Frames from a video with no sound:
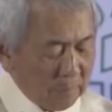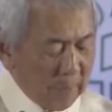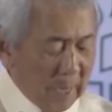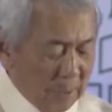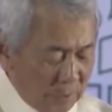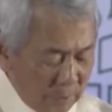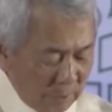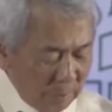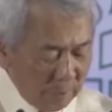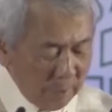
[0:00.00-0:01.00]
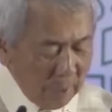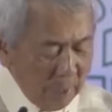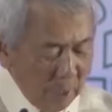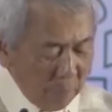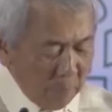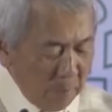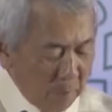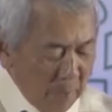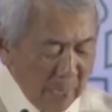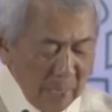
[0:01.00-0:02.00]
ASEAN,
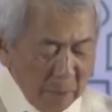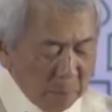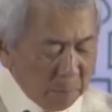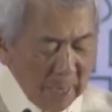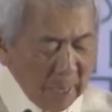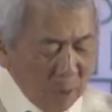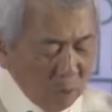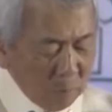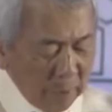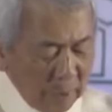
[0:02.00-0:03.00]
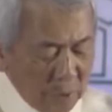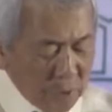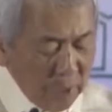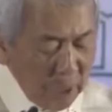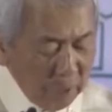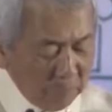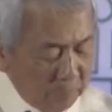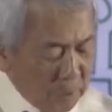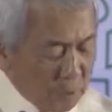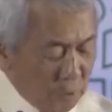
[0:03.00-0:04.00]
remain bound by the shared
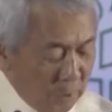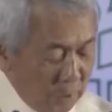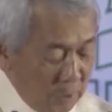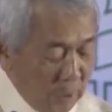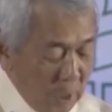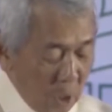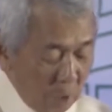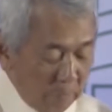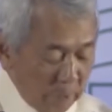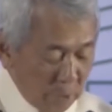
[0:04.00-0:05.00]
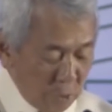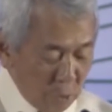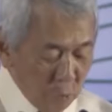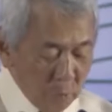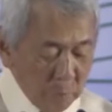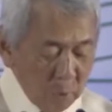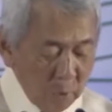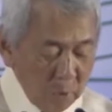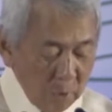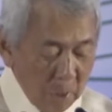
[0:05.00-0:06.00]
vision of a
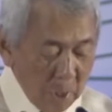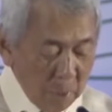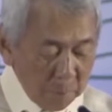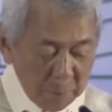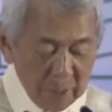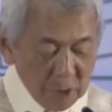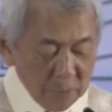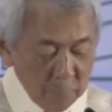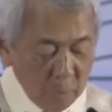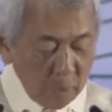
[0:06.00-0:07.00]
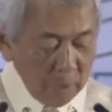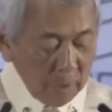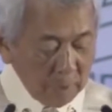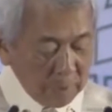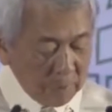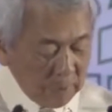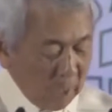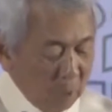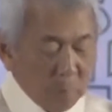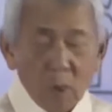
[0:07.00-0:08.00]
durable, peaceful,
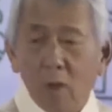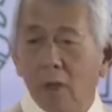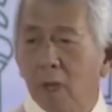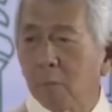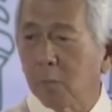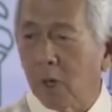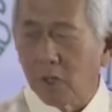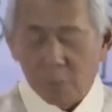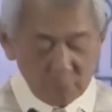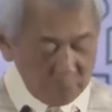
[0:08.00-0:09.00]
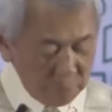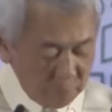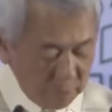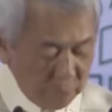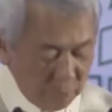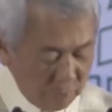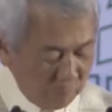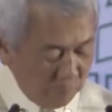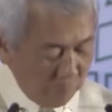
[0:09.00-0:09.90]
stable, and prosperous region.